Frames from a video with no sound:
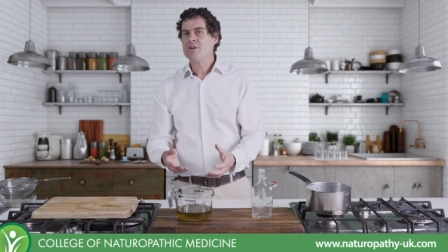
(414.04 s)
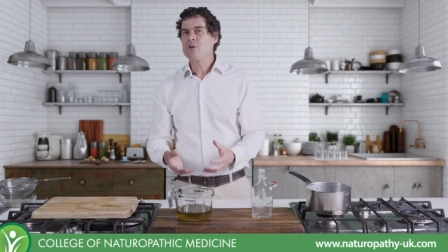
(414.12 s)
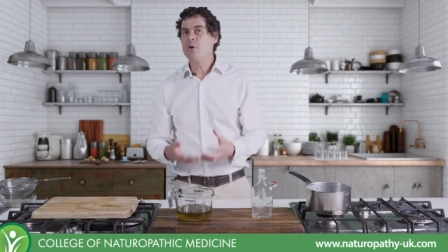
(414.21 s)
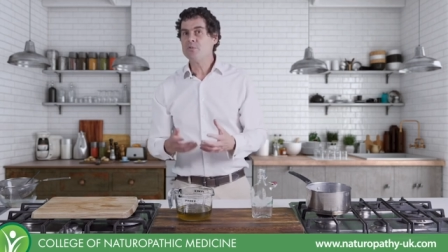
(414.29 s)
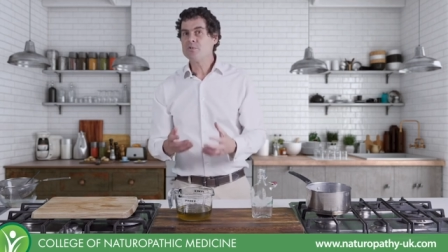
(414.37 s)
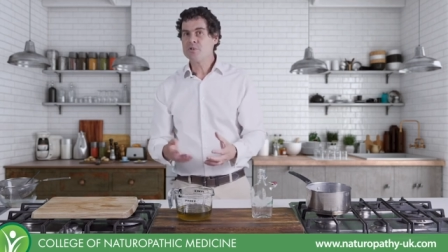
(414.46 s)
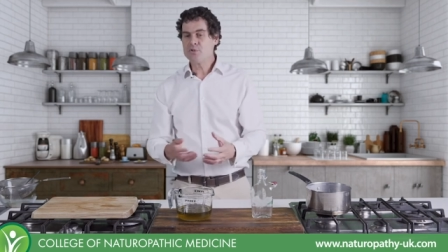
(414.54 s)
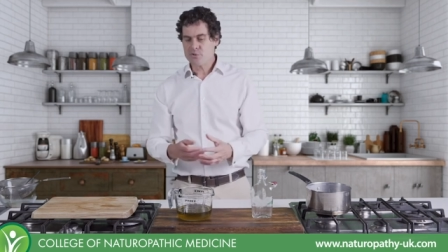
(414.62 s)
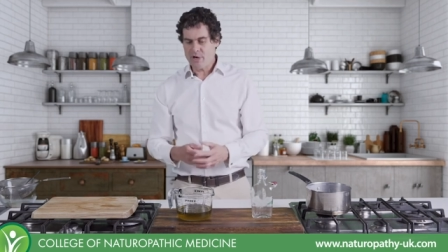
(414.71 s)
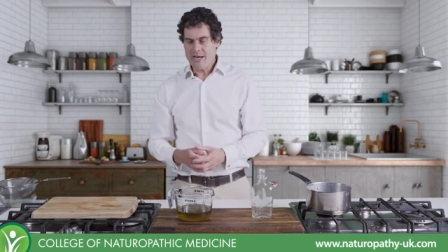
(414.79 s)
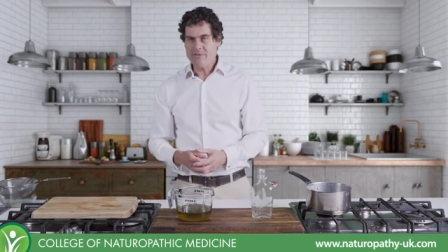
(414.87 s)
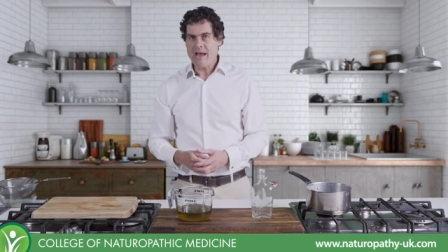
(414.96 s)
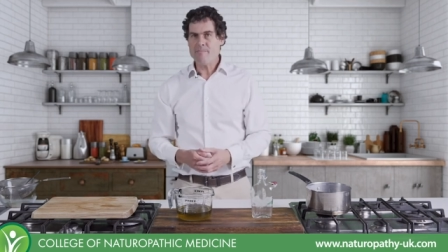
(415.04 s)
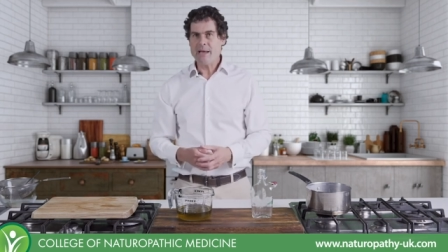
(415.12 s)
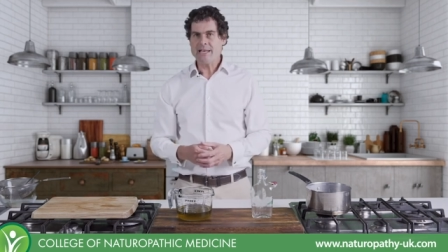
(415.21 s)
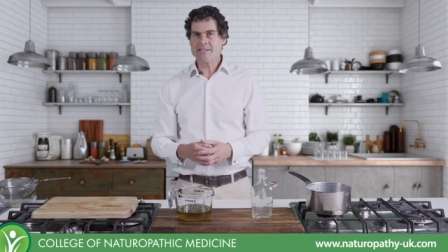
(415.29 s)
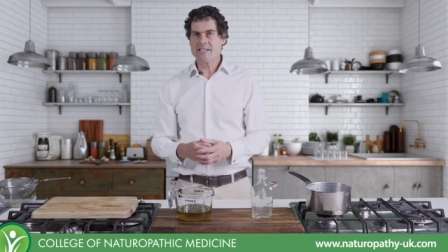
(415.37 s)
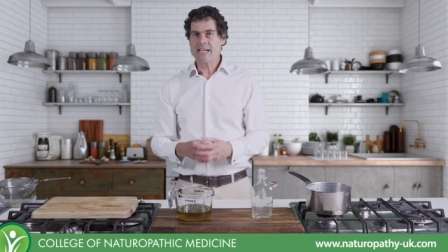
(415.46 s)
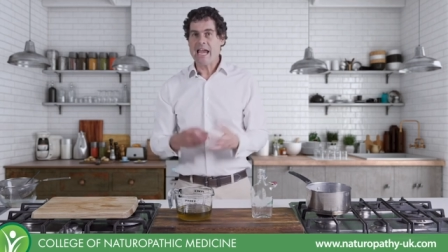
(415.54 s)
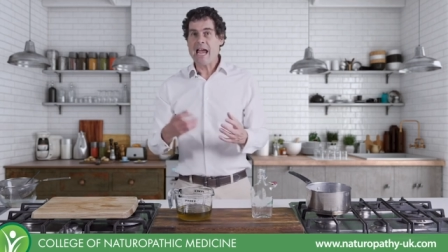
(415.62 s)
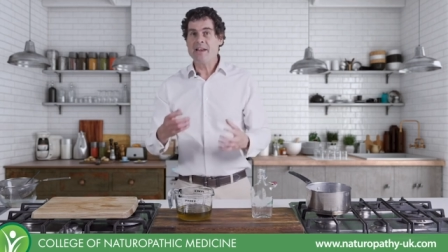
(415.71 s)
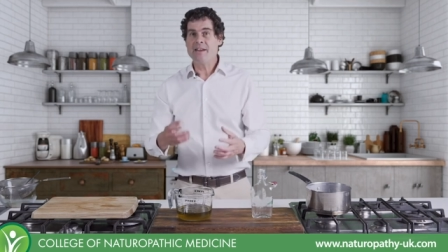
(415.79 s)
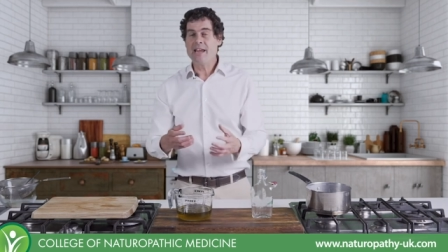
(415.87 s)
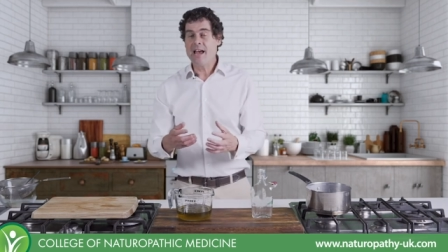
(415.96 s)
concentrate that medicine
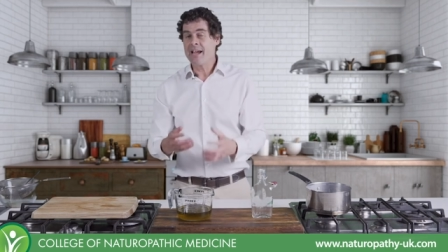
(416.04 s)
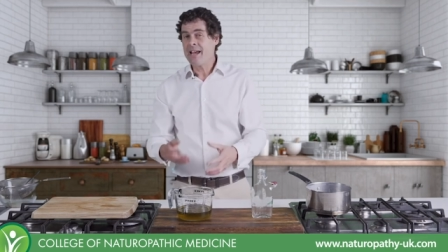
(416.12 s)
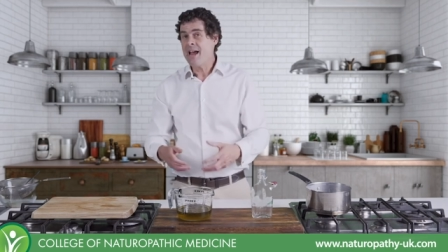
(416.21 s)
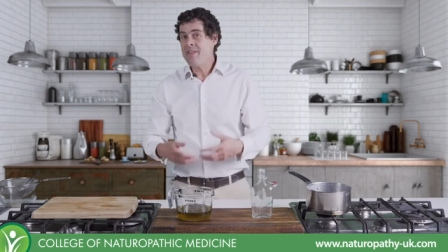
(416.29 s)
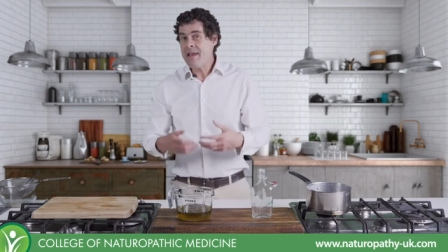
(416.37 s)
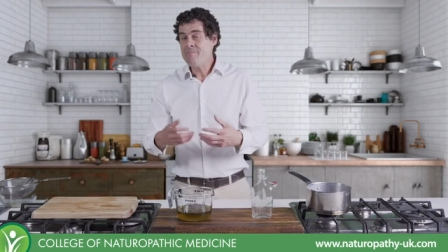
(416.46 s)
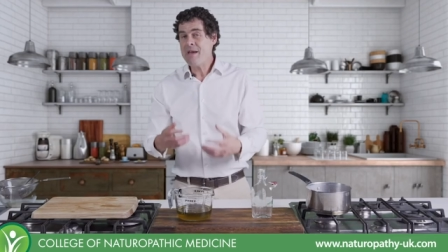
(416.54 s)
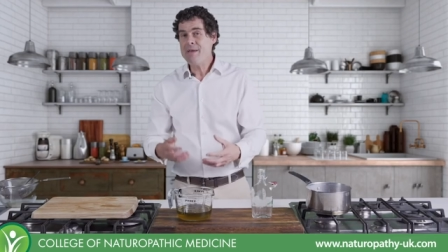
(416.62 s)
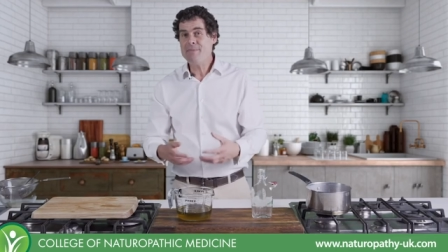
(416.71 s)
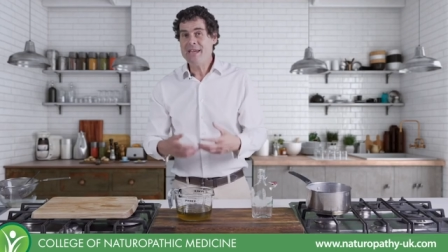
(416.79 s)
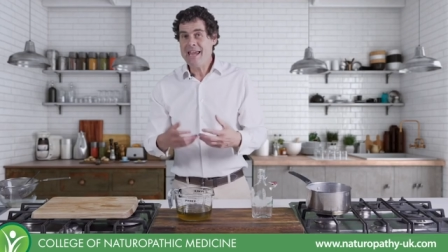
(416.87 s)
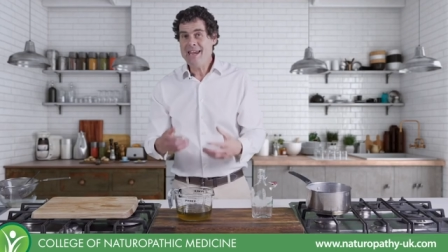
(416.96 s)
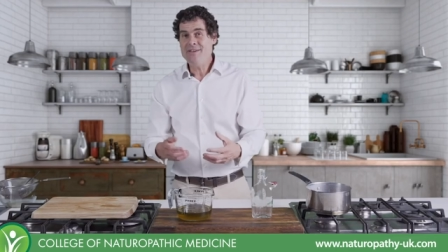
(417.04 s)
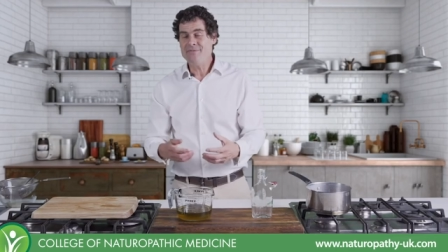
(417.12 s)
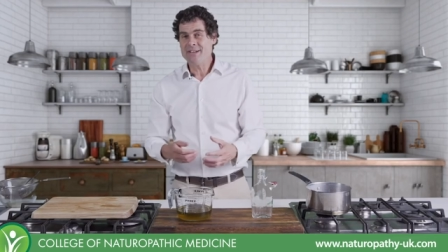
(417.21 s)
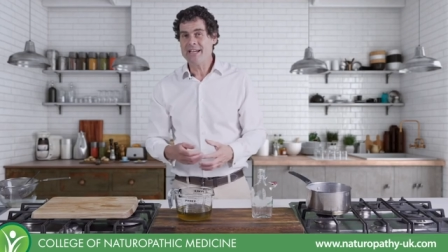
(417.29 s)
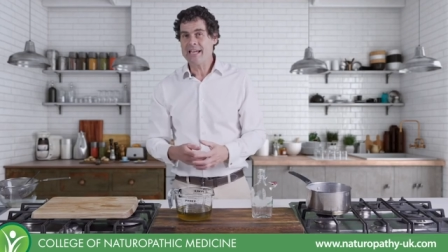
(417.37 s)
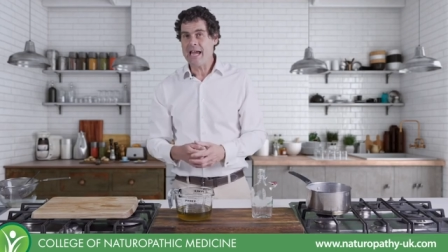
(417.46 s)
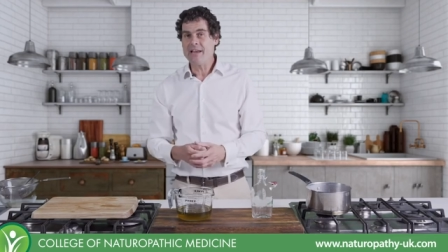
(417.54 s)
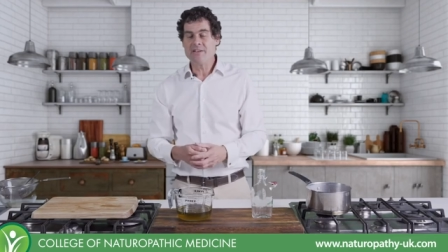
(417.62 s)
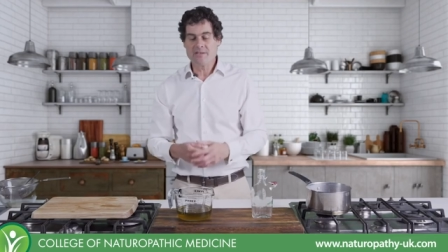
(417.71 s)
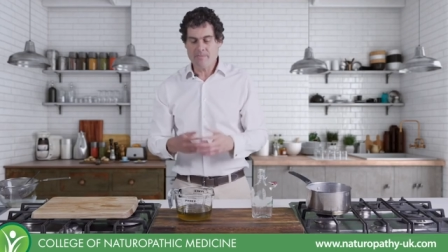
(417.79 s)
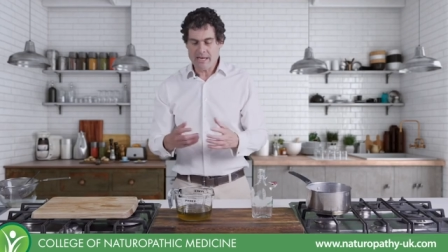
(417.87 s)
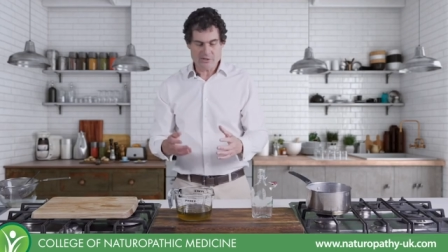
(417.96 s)
again and then maybe even again
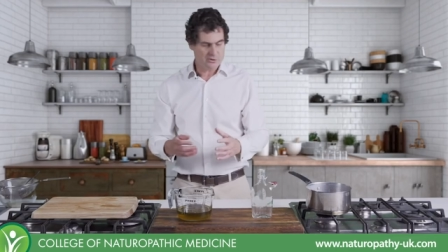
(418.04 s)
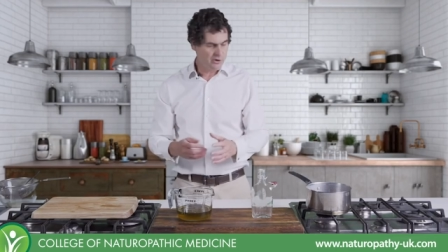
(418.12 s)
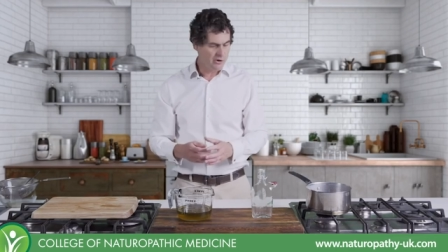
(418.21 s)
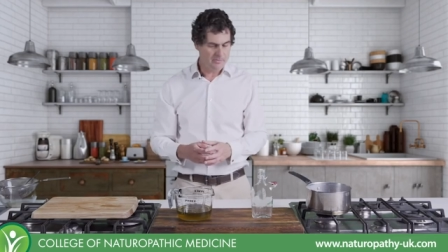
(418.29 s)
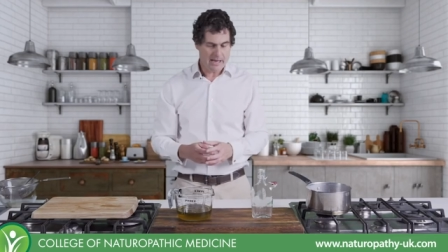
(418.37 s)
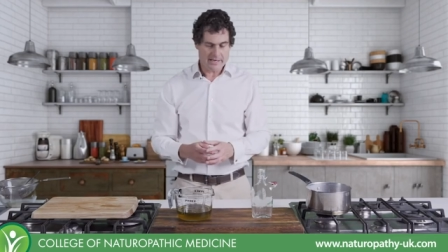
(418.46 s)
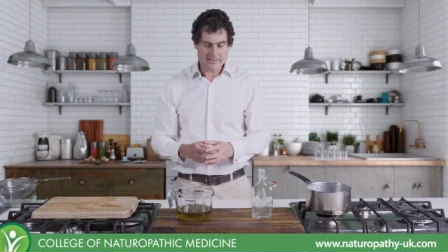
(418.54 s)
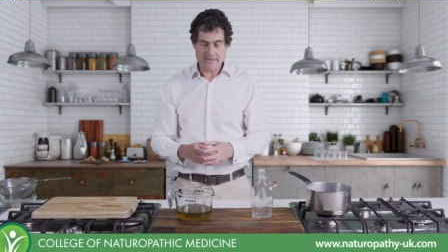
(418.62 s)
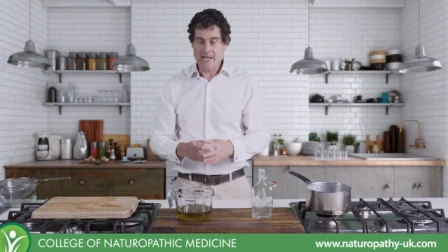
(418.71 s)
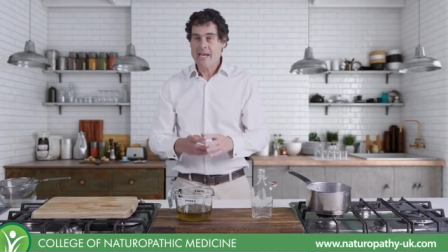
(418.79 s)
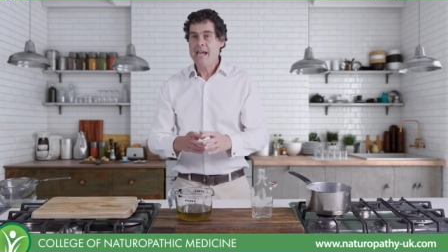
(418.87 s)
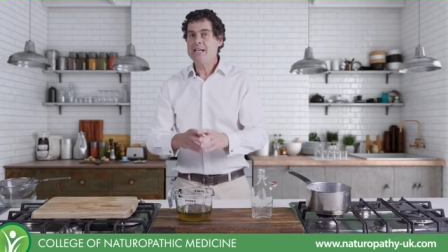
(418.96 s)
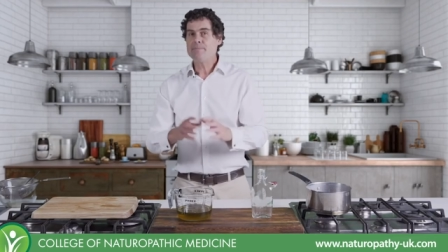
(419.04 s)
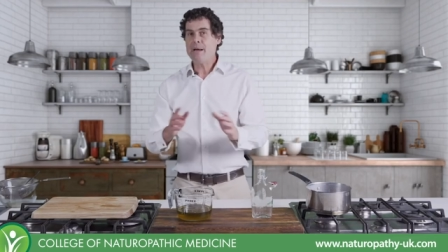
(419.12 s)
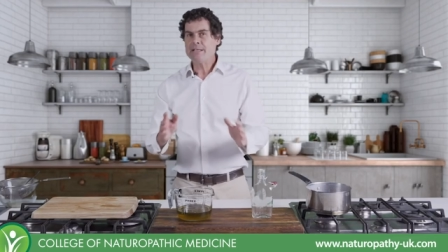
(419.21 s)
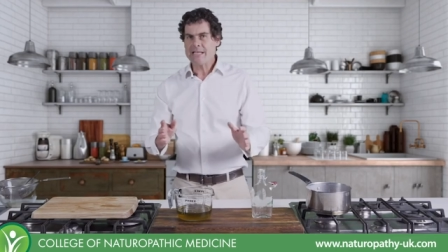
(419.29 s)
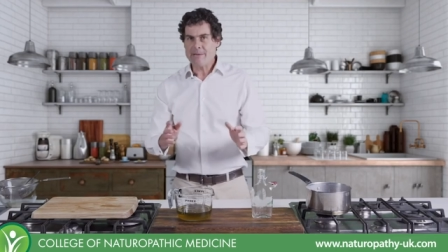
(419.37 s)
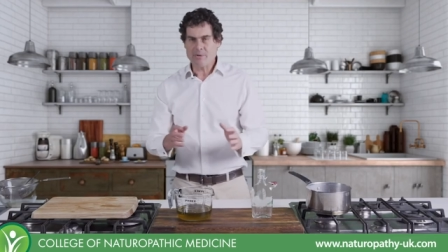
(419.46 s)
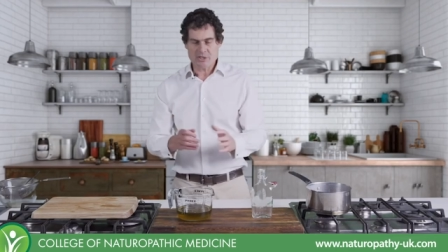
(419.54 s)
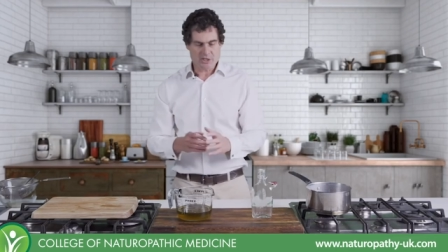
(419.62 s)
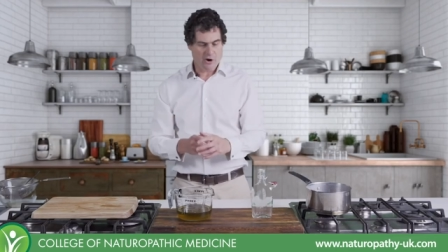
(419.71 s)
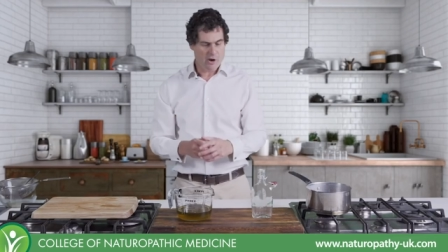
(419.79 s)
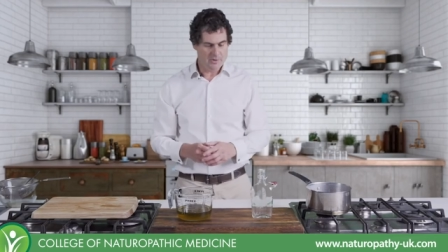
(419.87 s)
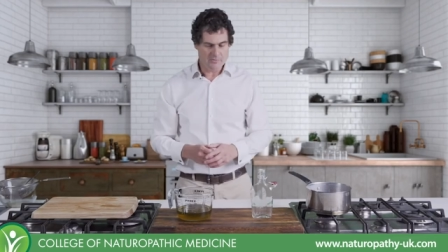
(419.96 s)
to make a stronger medicine. It depends how much
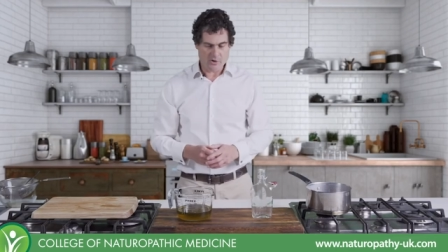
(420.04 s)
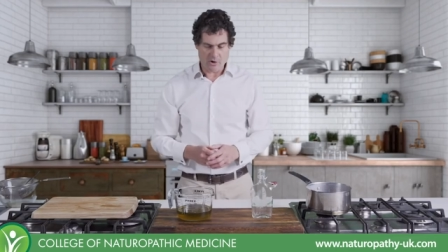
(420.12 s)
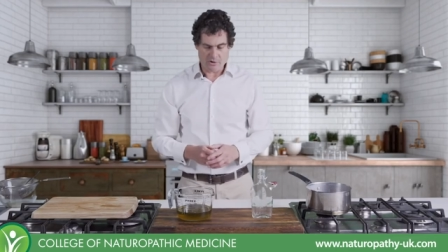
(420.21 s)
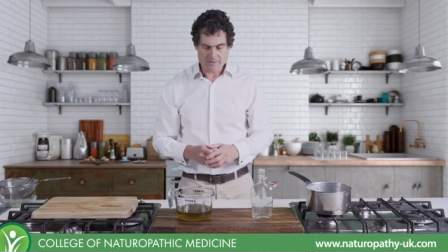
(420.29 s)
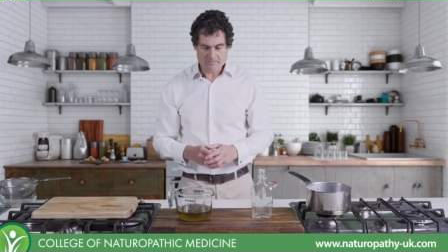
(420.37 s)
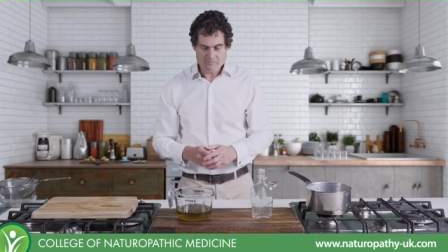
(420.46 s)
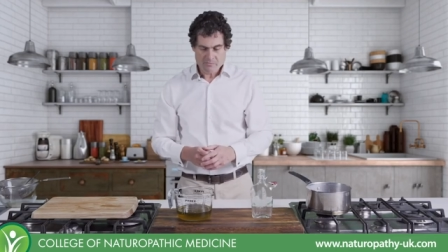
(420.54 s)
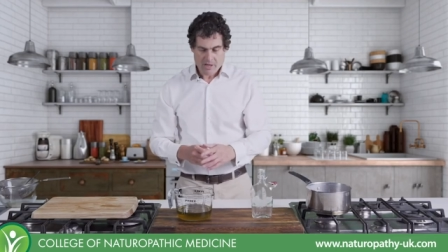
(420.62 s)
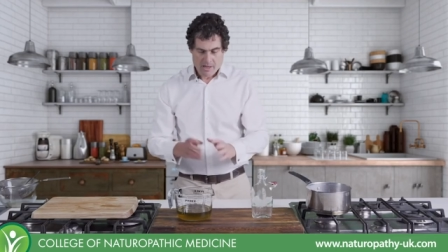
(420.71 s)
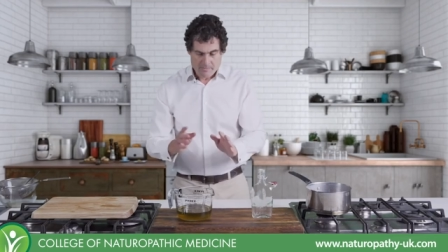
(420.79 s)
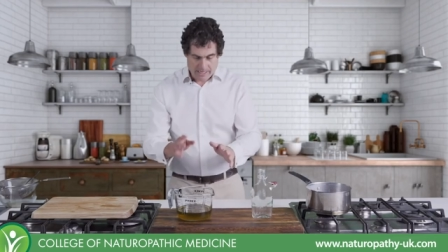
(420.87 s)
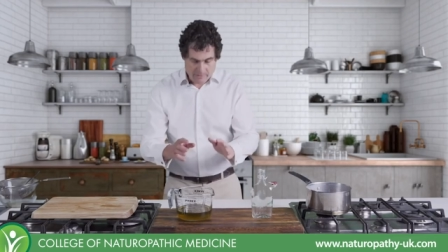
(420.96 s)
time you've got. But